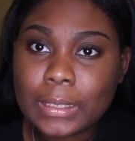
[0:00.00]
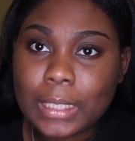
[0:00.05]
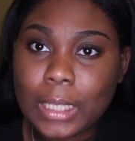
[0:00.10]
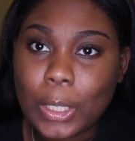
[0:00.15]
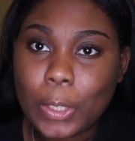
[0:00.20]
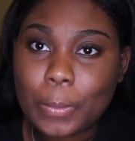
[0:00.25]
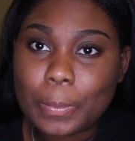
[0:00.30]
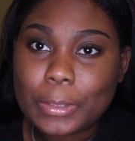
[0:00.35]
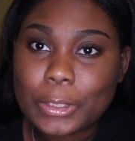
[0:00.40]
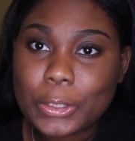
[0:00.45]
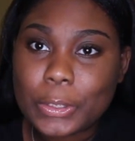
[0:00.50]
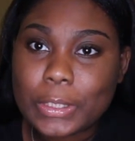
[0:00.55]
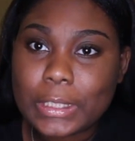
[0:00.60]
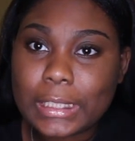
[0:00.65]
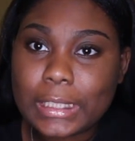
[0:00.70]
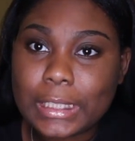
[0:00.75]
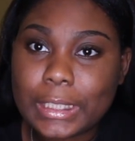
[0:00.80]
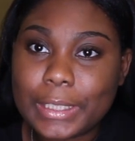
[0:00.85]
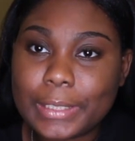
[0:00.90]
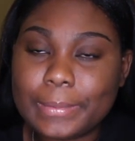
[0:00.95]
Hope it shows
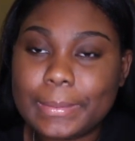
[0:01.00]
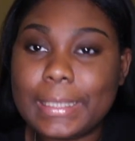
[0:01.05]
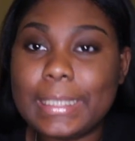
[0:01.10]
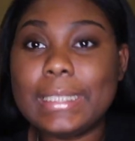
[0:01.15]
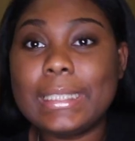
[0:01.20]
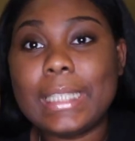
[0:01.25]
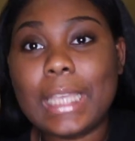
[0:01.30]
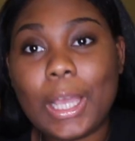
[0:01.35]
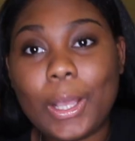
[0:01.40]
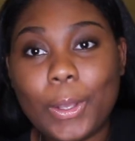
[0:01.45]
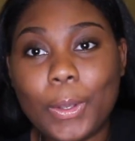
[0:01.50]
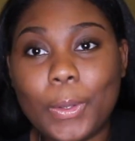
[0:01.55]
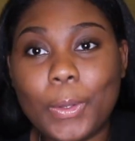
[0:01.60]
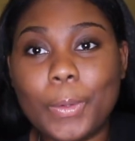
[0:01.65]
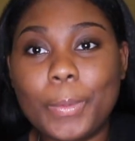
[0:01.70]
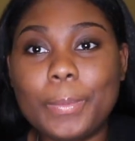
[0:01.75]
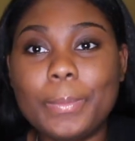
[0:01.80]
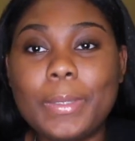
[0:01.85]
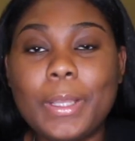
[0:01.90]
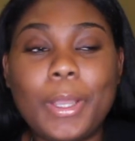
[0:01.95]
clear. Easy at
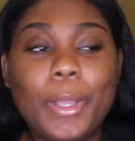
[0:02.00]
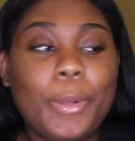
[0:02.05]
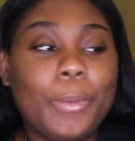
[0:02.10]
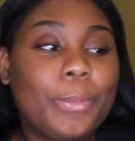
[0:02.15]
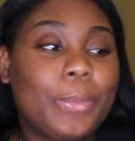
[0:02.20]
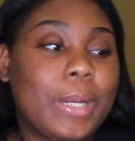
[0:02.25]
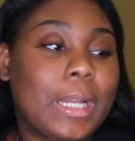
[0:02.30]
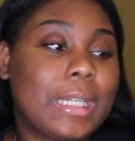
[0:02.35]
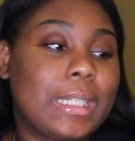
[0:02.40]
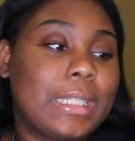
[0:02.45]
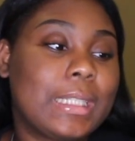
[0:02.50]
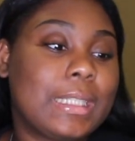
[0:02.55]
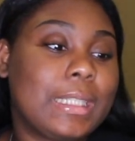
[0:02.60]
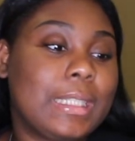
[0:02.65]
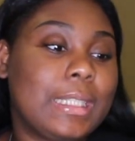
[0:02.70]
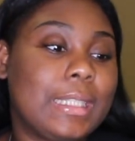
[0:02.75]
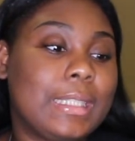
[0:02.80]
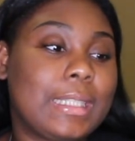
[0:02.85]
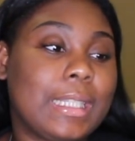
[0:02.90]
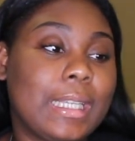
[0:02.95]
home
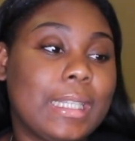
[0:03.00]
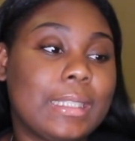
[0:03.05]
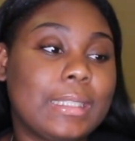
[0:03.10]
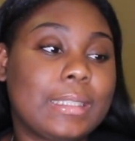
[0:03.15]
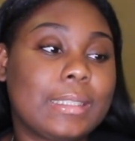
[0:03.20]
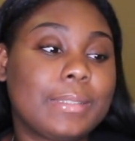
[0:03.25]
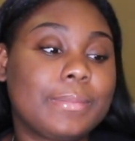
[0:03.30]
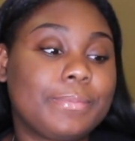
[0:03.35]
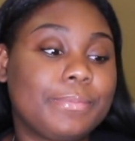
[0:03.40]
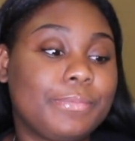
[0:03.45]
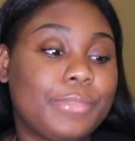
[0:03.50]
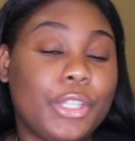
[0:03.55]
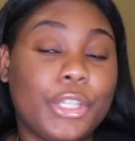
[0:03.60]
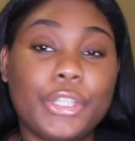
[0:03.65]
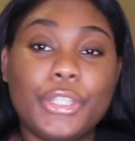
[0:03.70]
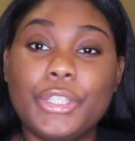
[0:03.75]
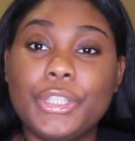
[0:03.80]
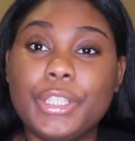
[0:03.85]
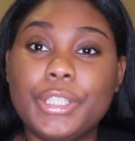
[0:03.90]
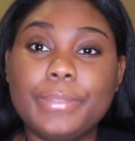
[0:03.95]
pregnancy tests. They're
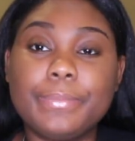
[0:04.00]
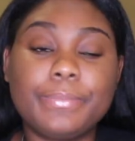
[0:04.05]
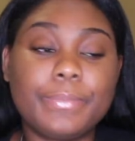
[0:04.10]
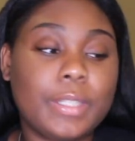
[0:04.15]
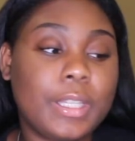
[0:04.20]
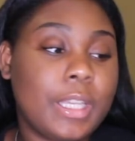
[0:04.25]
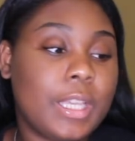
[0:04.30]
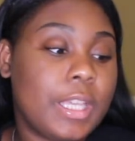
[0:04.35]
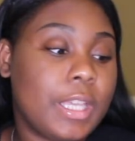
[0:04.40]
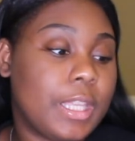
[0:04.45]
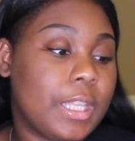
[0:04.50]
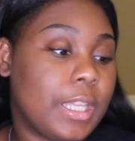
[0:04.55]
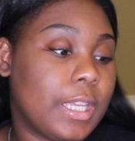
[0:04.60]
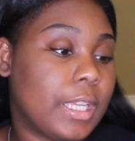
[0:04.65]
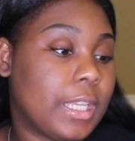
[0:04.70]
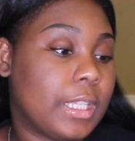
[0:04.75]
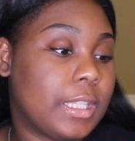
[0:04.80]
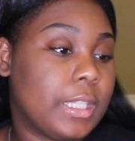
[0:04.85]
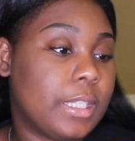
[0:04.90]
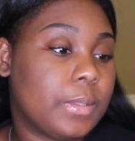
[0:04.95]
good.
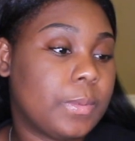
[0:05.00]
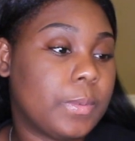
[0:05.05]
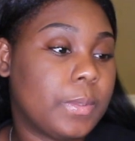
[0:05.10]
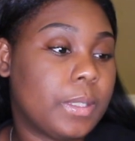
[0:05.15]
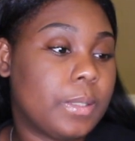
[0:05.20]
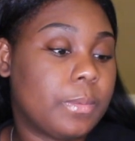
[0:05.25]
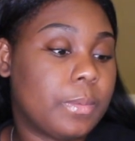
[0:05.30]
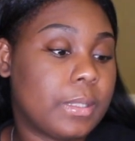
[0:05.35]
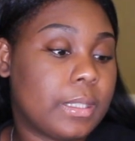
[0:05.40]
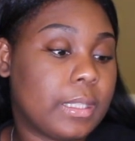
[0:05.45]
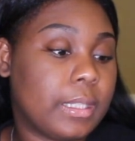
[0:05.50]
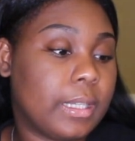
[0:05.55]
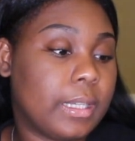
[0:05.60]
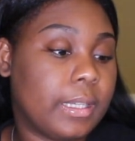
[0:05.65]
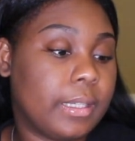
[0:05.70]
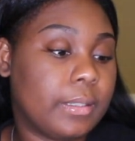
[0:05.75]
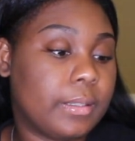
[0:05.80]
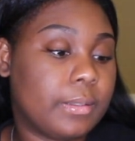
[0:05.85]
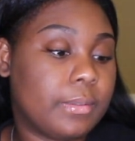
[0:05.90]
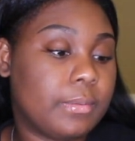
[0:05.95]
This one was
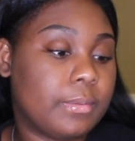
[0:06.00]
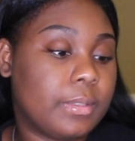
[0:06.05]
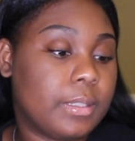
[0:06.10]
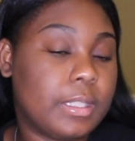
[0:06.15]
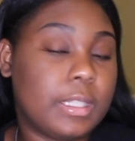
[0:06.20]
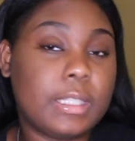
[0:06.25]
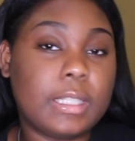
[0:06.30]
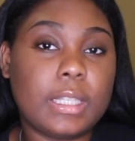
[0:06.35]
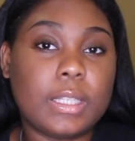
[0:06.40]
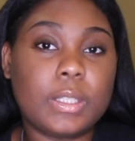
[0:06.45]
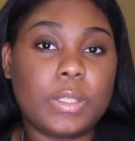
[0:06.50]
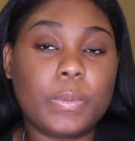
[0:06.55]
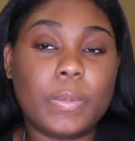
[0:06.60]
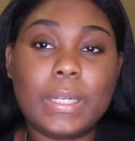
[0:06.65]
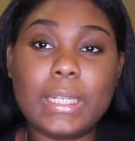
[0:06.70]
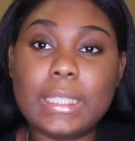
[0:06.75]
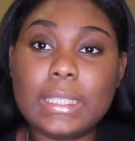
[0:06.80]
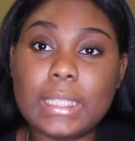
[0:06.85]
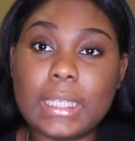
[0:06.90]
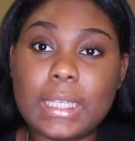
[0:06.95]
like, this says
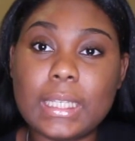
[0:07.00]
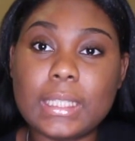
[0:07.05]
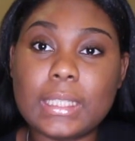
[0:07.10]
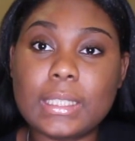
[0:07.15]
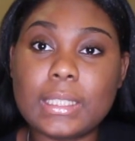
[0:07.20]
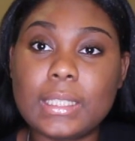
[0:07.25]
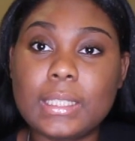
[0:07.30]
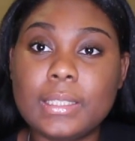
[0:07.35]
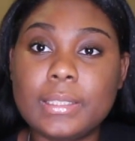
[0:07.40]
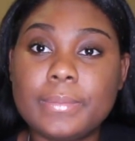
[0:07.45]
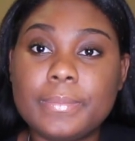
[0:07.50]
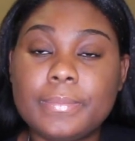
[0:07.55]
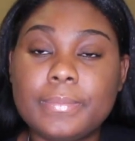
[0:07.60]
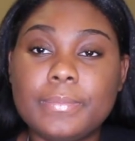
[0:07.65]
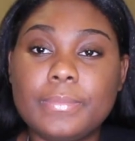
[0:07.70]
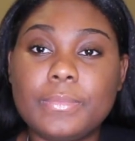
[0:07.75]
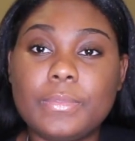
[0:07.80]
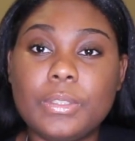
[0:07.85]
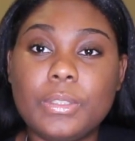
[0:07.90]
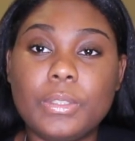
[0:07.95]
20 tests.
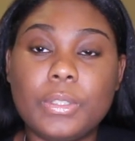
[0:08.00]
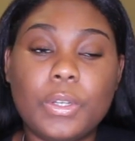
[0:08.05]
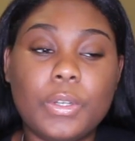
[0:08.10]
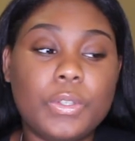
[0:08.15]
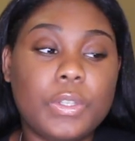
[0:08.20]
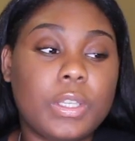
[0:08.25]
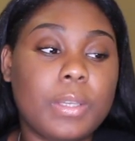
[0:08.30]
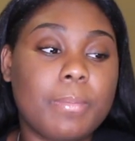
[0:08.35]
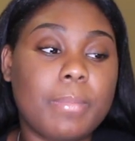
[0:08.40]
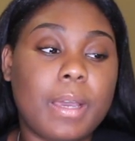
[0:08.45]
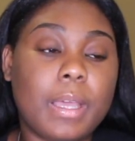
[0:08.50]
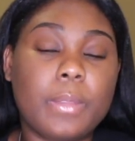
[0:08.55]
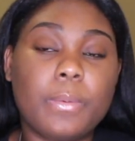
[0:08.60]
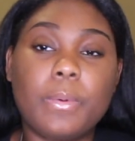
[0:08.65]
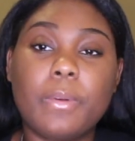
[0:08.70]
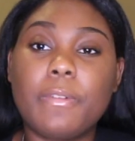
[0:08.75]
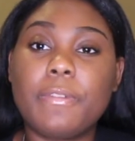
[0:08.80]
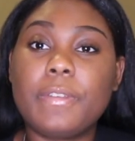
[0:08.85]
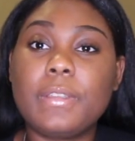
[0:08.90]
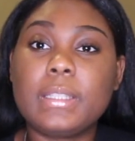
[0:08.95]
You know, you can buy the
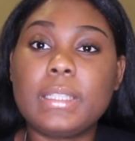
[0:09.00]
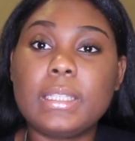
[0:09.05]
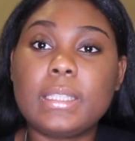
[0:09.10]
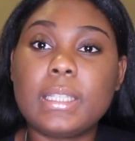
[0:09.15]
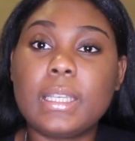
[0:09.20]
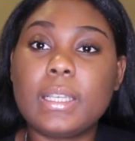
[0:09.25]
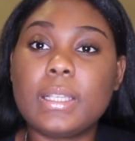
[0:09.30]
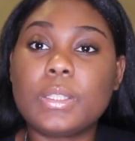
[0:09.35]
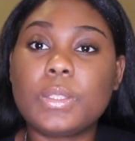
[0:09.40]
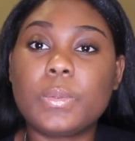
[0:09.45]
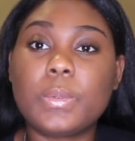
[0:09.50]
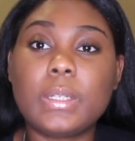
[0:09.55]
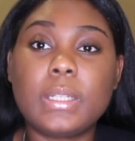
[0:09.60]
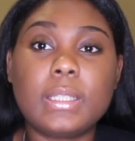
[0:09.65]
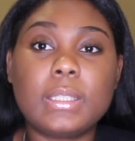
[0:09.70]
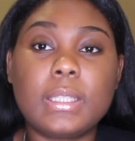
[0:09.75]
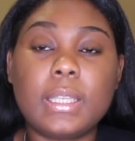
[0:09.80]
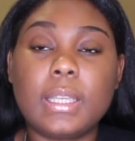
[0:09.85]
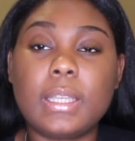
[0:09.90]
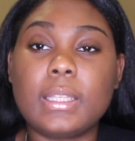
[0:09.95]
one 50 tests,
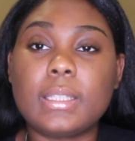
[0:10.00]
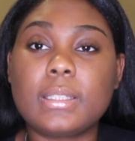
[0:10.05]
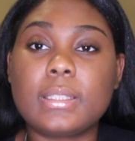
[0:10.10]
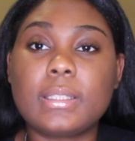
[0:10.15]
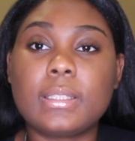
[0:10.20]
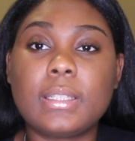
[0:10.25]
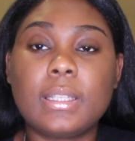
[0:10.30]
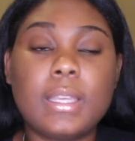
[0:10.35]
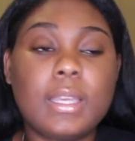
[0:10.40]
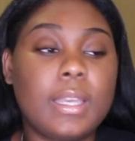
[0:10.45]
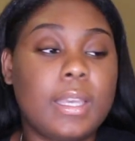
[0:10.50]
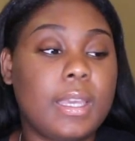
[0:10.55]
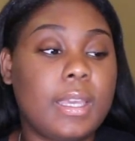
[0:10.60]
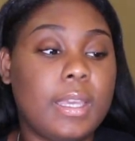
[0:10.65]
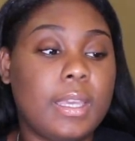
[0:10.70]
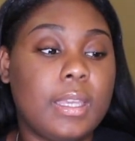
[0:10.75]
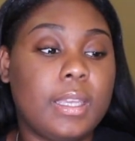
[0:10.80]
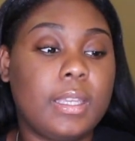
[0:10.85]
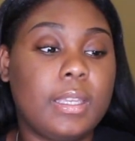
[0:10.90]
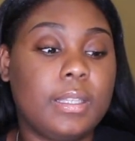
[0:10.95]
20 tests,
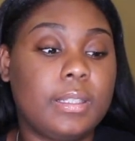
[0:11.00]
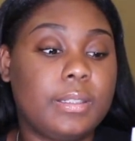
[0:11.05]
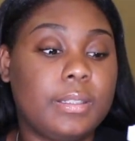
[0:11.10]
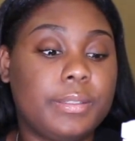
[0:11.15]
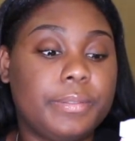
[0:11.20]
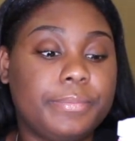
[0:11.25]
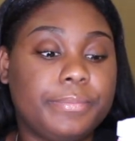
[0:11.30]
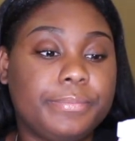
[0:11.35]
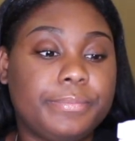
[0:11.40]
and